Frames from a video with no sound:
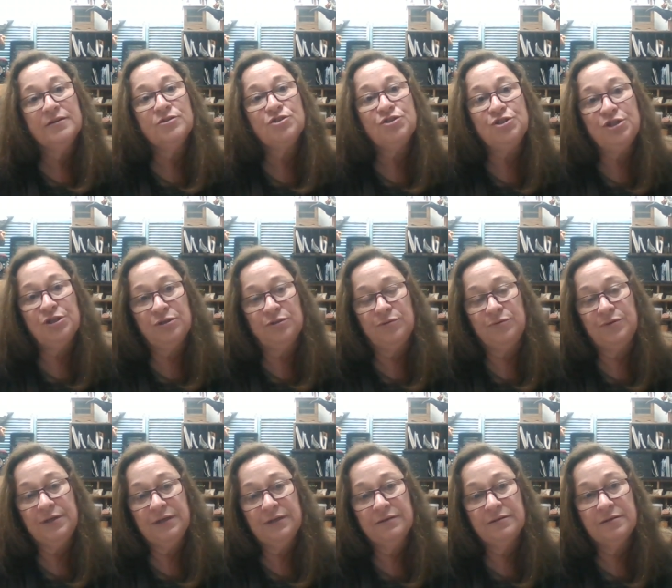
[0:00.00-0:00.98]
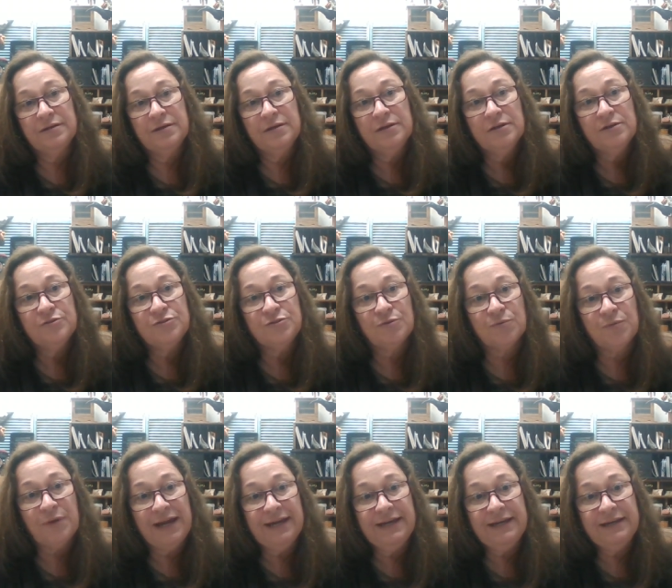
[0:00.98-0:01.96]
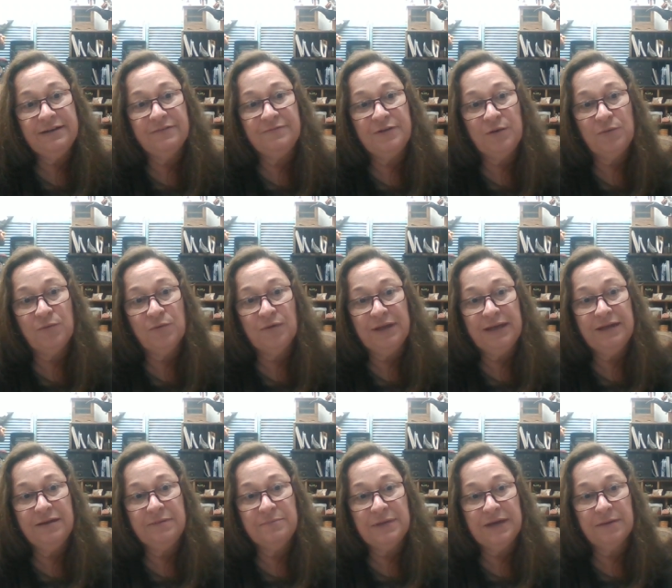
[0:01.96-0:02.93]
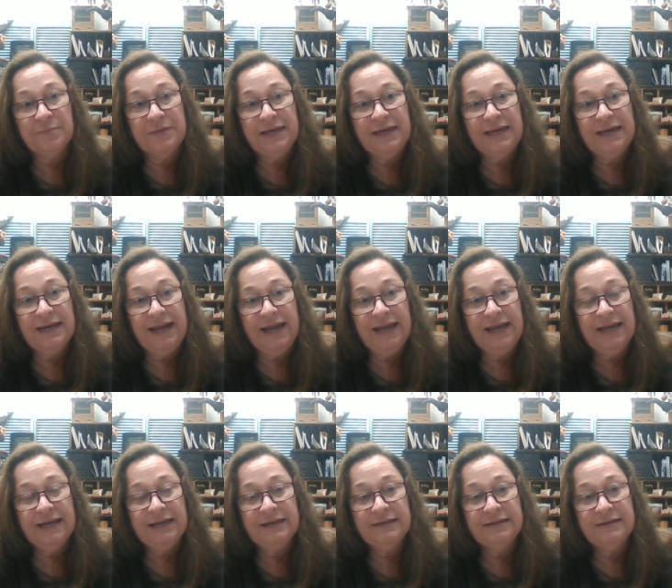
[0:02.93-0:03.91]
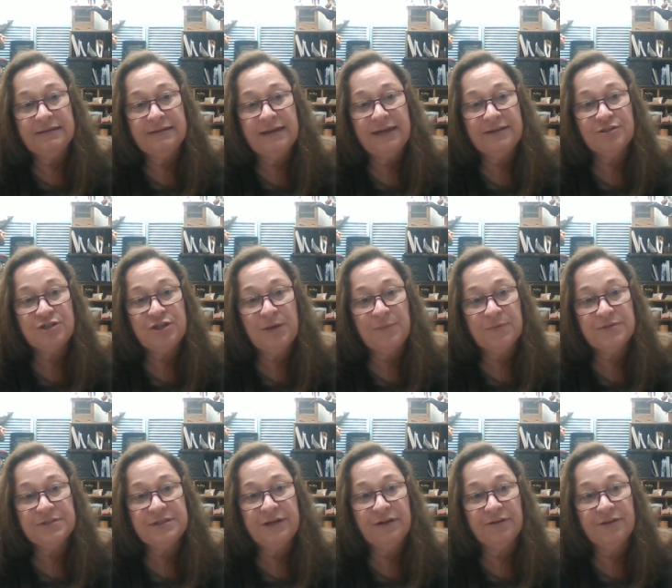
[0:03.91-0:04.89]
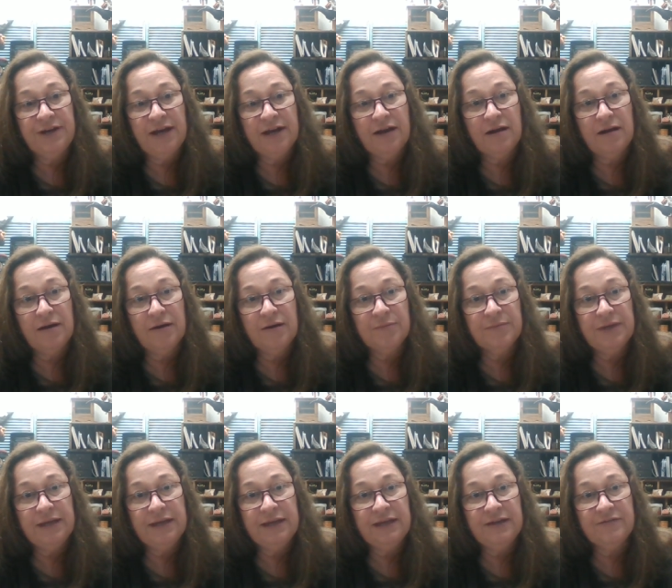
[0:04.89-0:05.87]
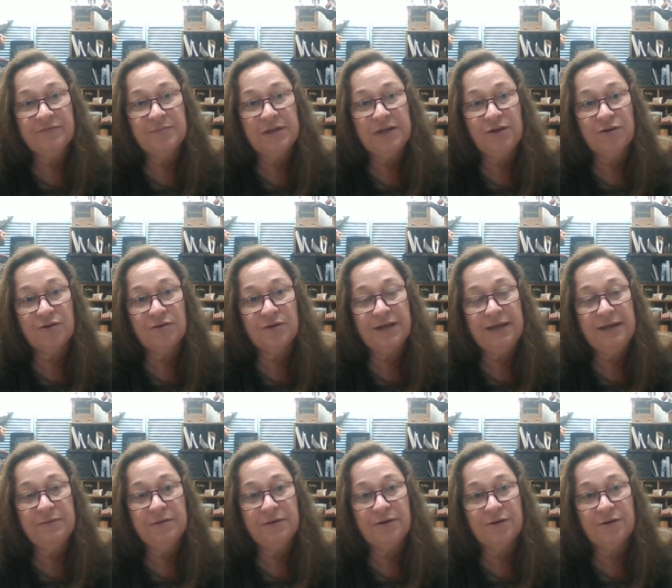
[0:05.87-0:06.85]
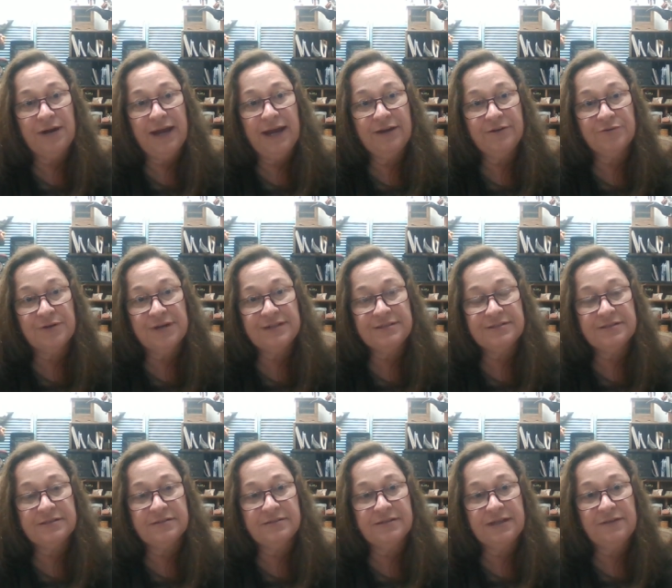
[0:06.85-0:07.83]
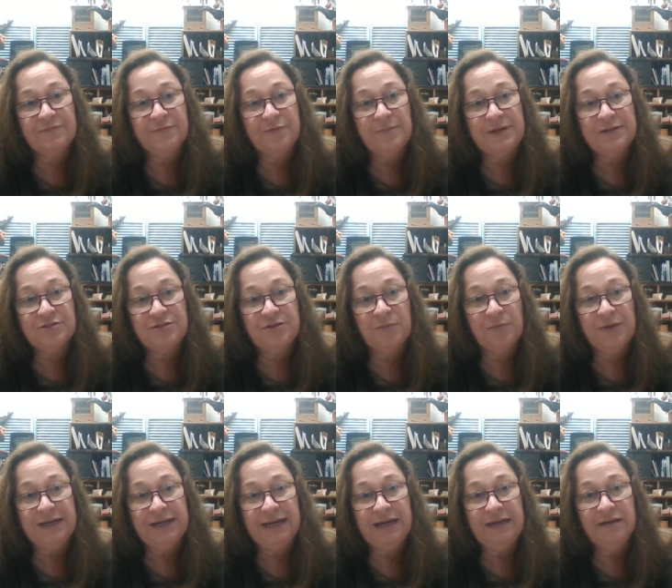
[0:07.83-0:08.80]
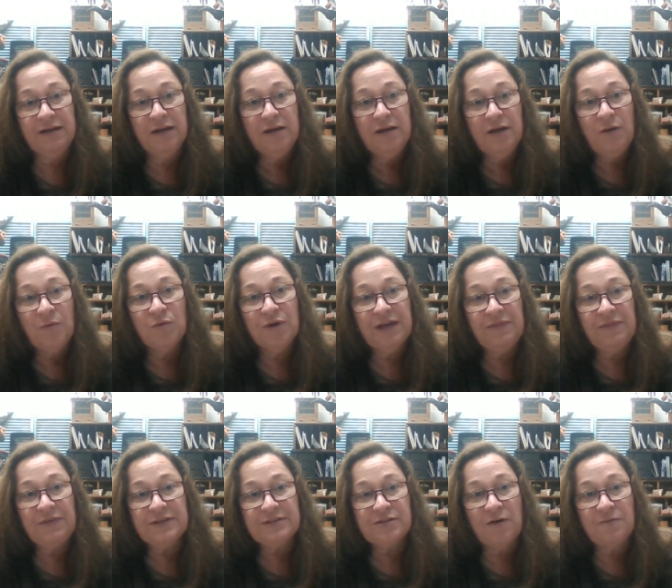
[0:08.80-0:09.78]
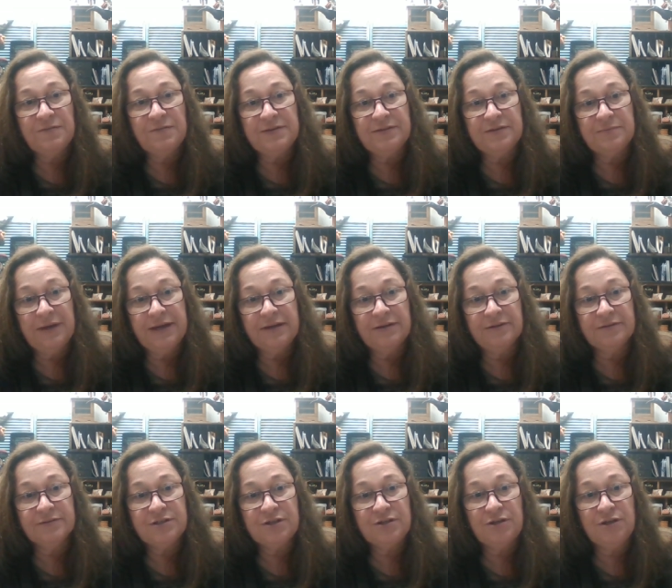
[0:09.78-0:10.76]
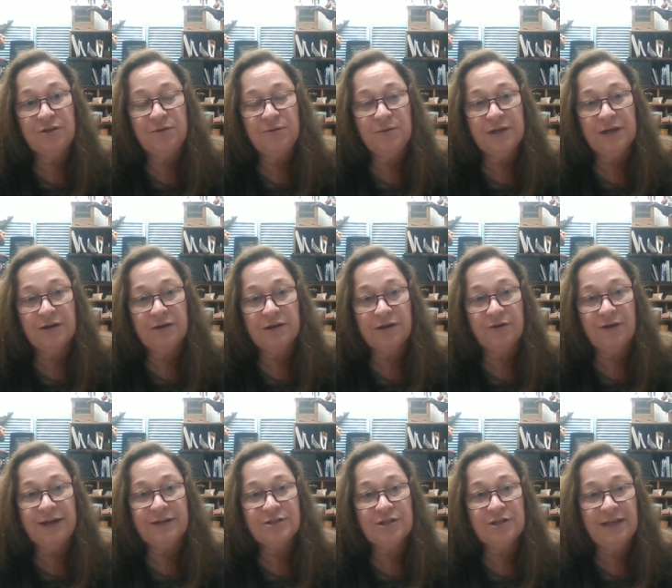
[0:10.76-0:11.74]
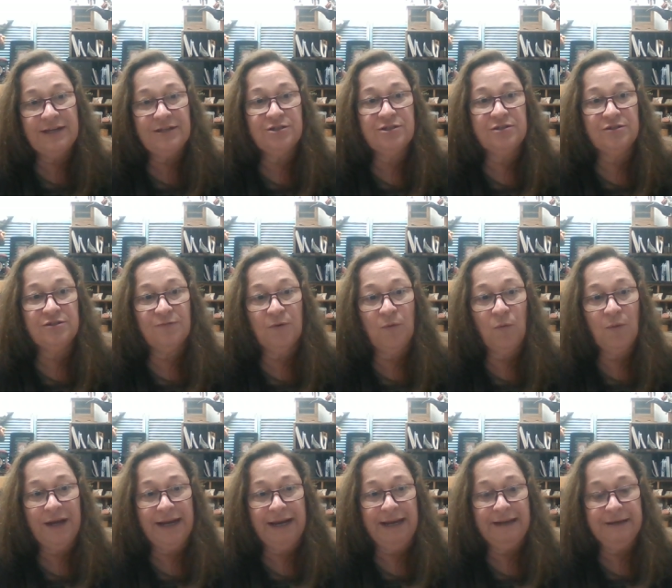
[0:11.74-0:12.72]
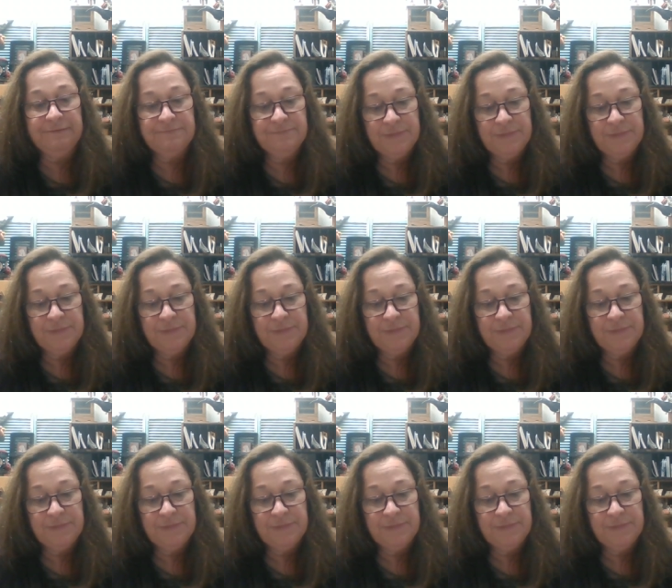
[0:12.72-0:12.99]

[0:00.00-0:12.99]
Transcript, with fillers: Jude. So, Rain, if you will email me at Ann at shepherdsneedle.com and give me your your address and the information that we need, we'll get this off in the mail to you, and congratulations for winning.